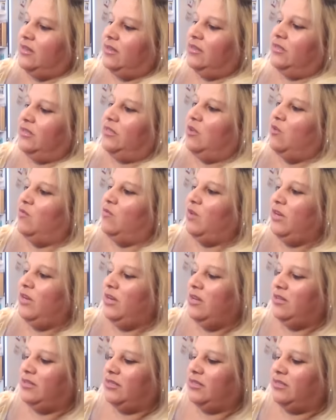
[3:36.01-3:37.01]
so
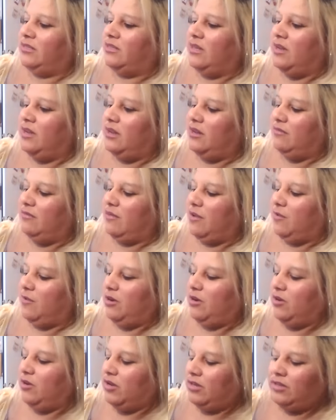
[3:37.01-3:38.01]
many stuff I
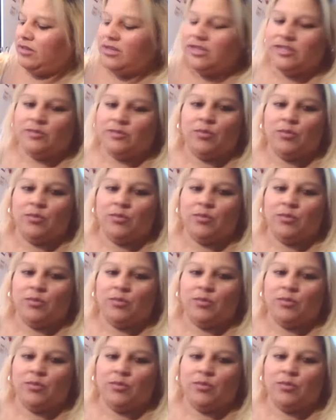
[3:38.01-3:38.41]
mean look at these